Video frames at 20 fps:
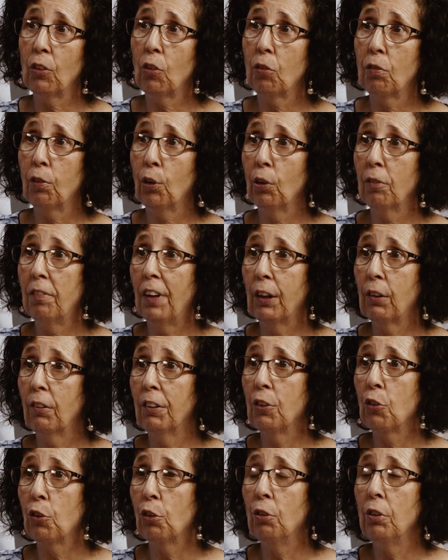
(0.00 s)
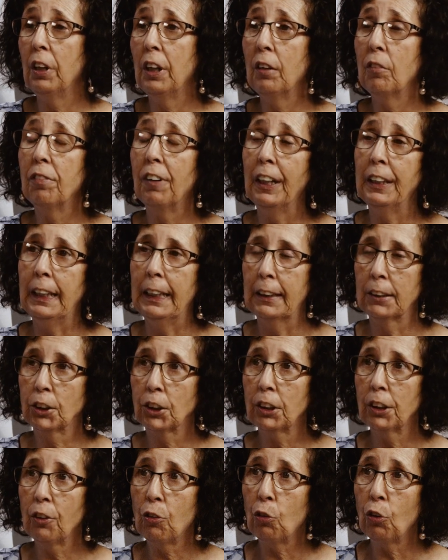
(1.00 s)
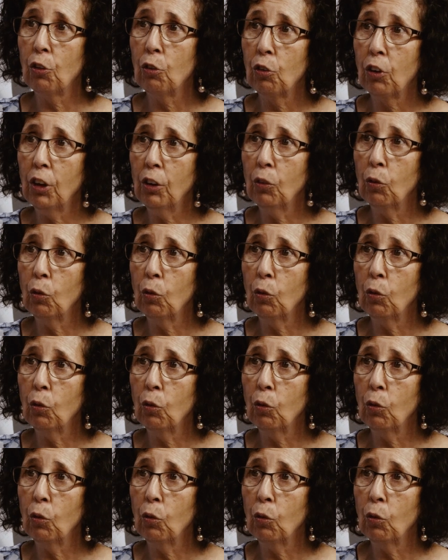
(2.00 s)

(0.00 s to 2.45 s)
for veterans who need financial assistance,